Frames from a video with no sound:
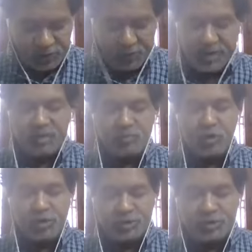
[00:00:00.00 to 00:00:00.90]
today I'm
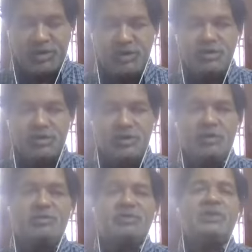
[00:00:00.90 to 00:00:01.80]
going to take into
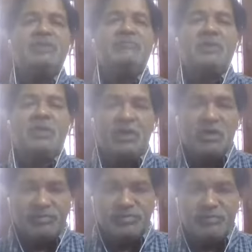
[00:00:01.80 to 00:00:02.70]
account some
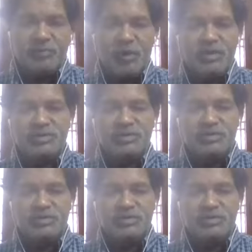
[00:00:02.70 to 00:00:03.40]
of the points,